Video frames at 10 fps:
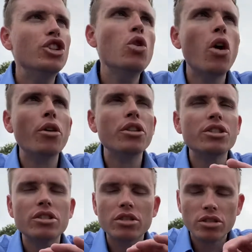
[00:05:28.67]
New
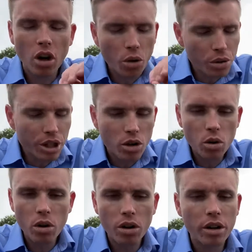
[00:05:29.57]
owners, totally
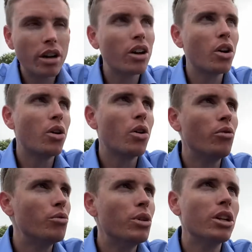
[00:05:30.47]
cool,
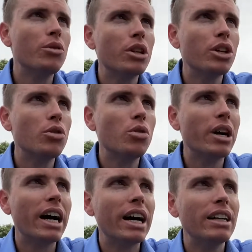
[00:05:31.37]
really, really cool
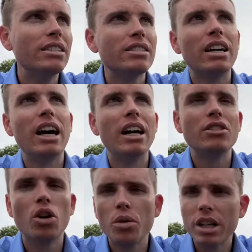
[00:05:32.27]
guys, uh,
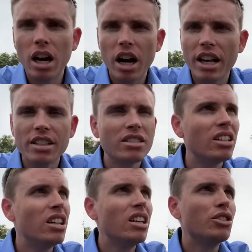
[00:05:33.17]
totally honest,
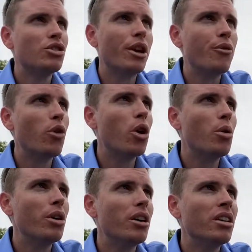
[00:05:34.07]

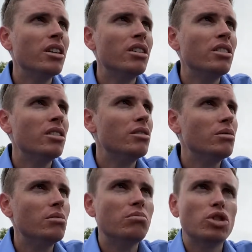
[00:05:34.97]
straightforward.
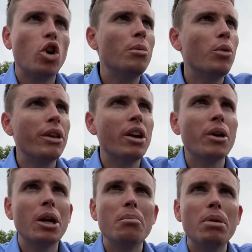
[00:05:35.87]
Told me when they were
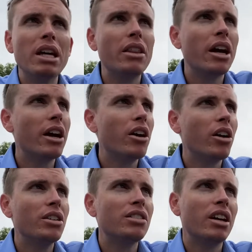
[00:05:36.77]
gonna be there
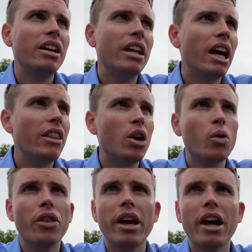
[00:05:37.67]
on Sunday, they
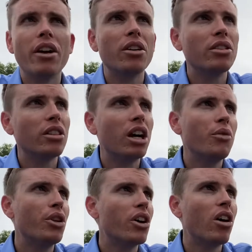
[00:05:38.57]
were there.
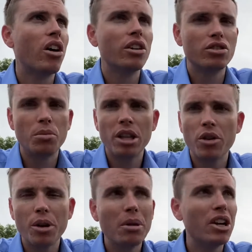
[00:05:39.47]
Loved the car. Told me they
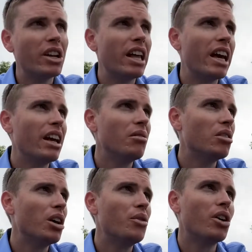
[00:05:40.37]
were gonna be here today.
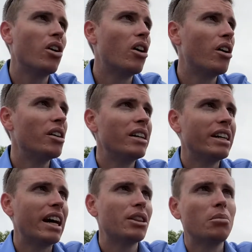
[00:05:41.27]
Loved the car.
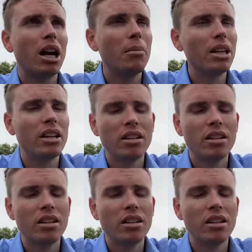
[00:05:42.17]
Got the, I mean,